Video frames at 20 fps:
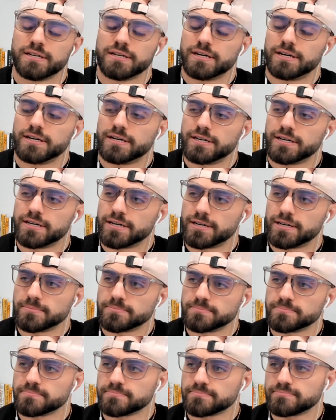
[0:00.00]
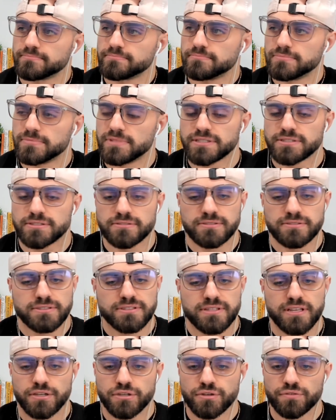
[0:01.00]
Um, Listeners,
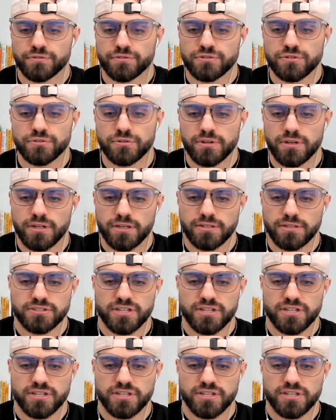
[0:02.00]
thank you for tuning in.